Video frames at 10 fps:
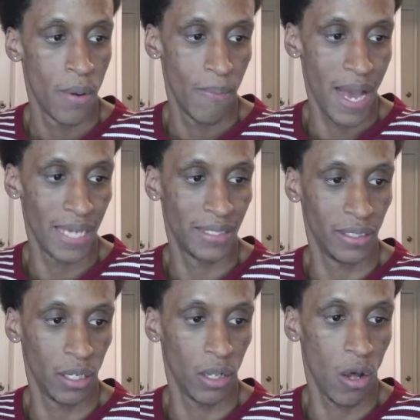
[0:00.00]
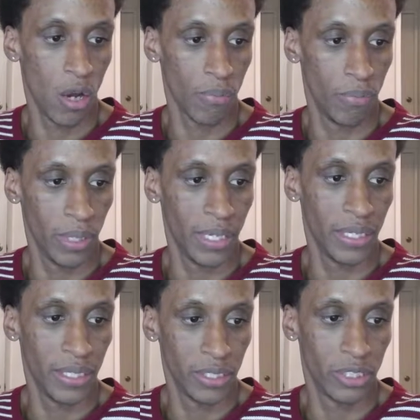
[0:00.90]
masking the long, bloody
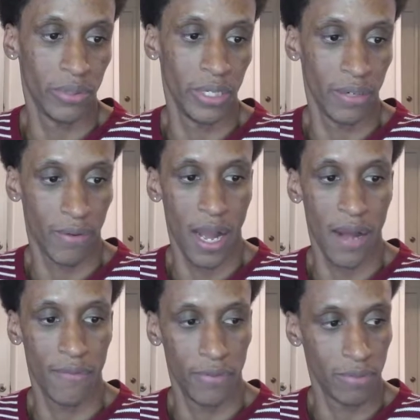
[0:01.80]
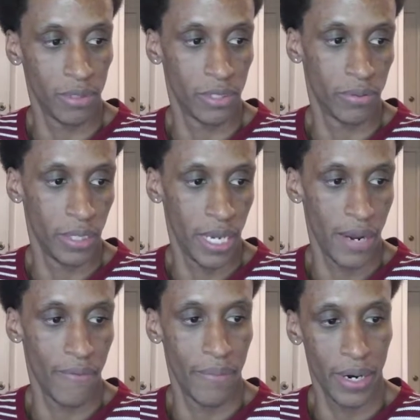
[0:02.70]
history of conflict between
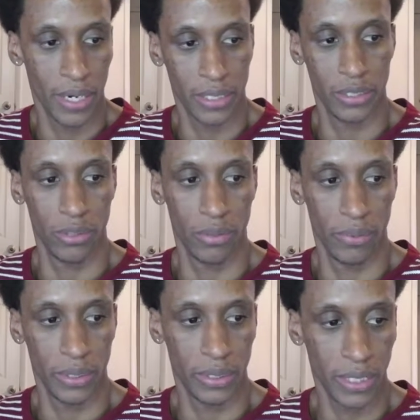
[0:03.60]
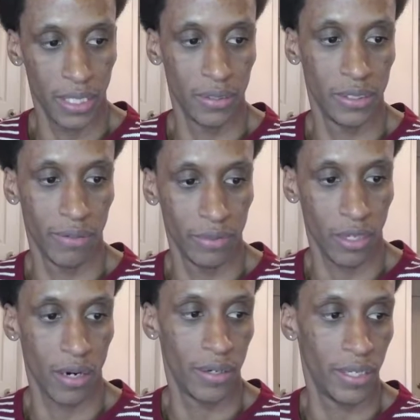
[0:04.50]
Native Americans and European settlers that
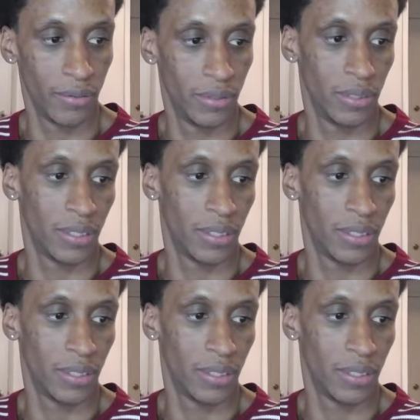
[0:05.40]
resulted in deaths in the